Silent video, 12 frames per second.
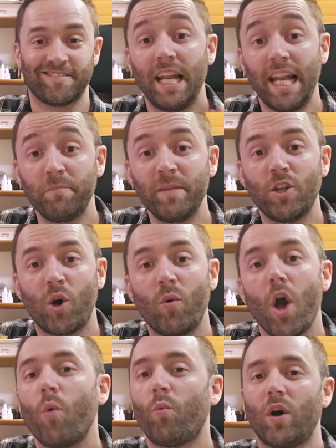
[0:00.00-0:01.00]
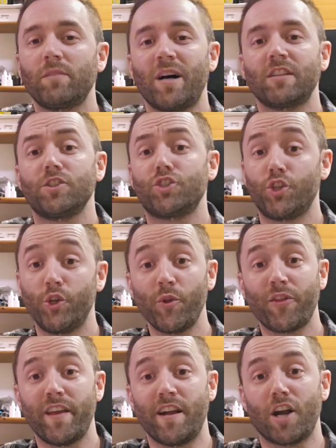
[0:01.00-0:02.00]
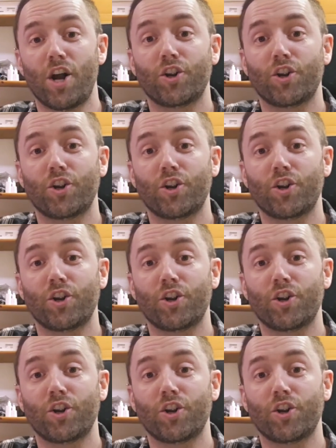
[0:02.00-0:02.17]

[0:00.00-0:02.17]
Let me know what models you think